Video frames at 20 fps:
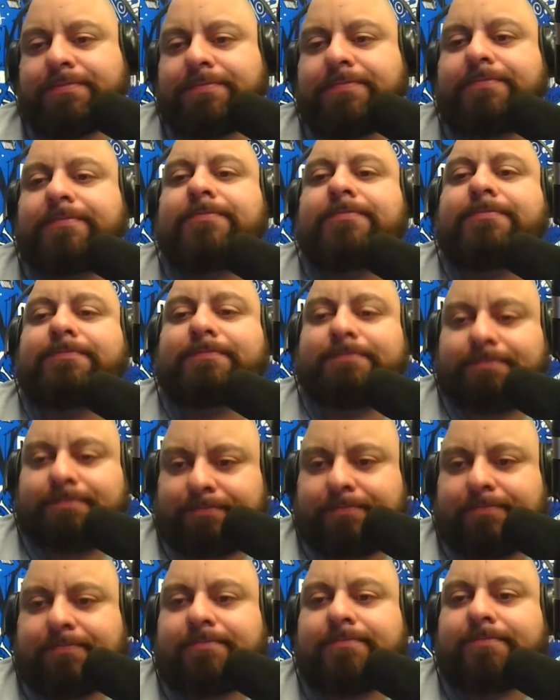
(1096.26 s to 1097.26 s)

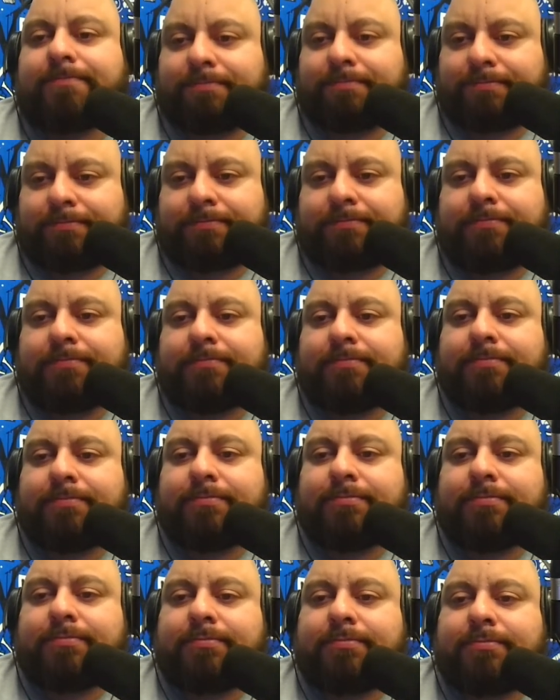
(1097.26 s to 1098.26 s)

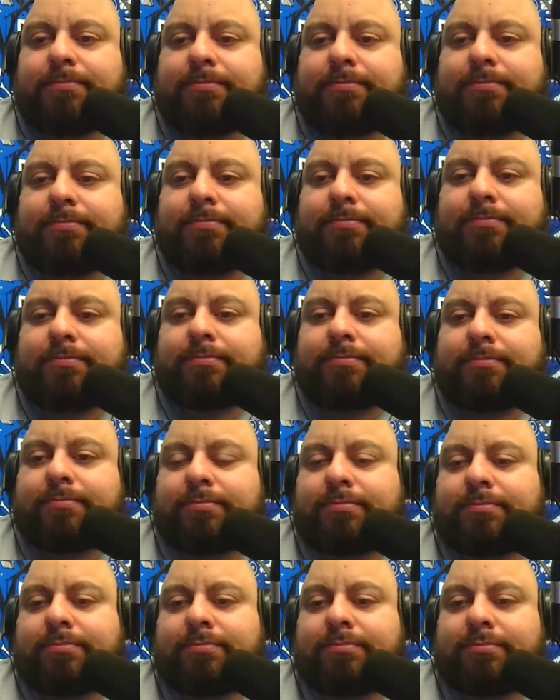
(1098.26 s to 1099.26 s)

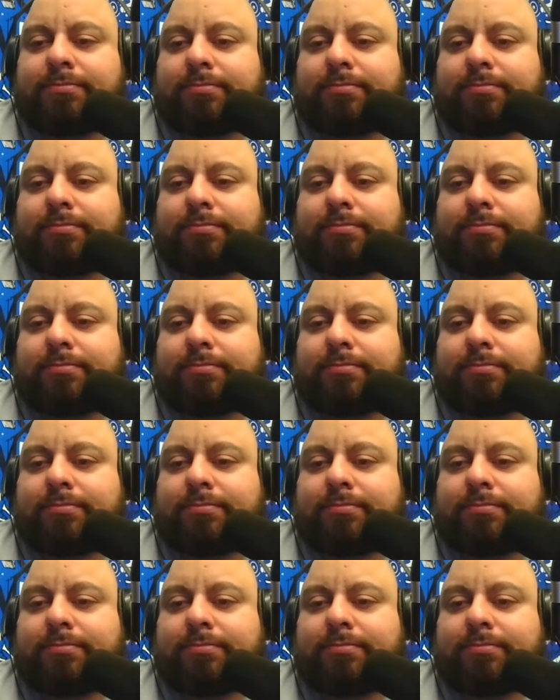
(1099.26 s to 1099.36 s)
(silent)